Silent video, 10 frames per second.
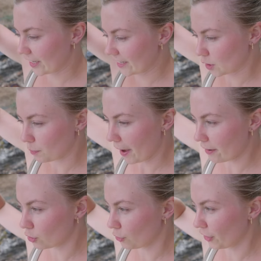like a
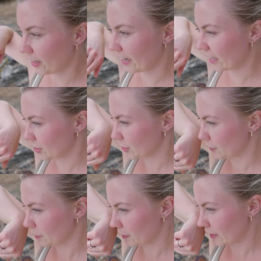spiral thing, I actually don't
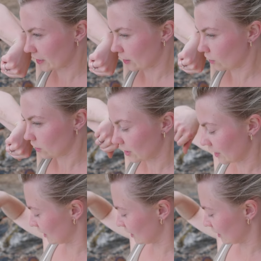know what it's called,